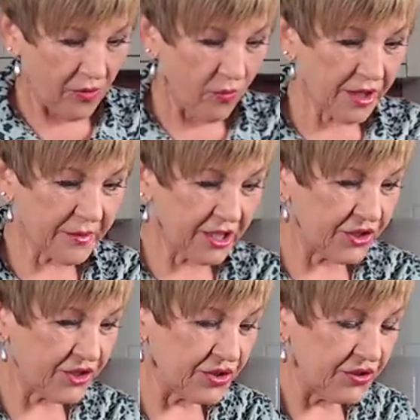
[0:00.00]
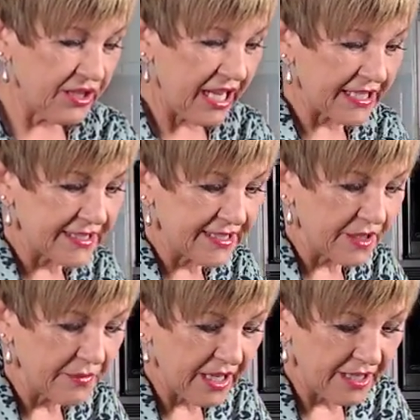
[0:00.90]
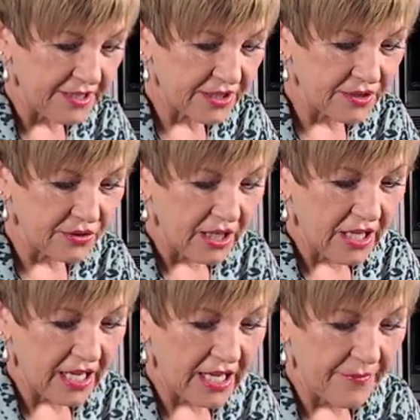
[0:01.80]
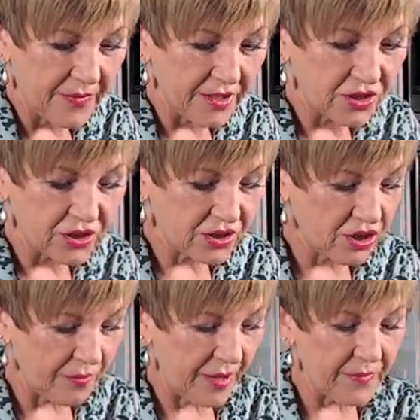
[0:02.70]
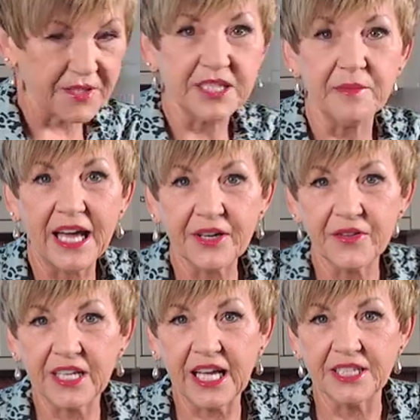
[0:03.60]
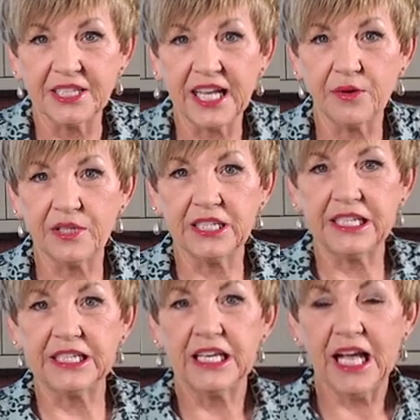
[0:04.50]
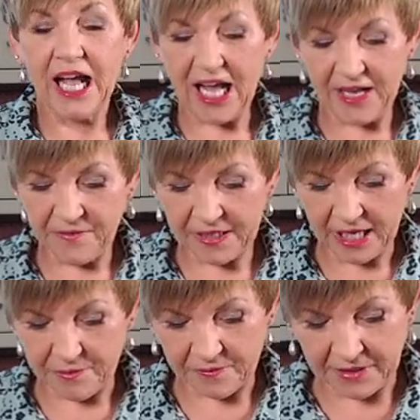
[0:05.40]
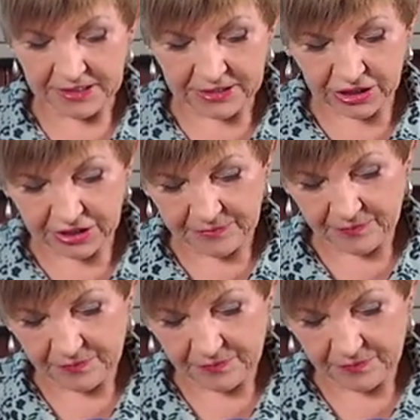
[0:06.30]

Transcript: What I'm going to do next is I'm going to chop up the tomato and the onion. Now we need 1/2 cup of each.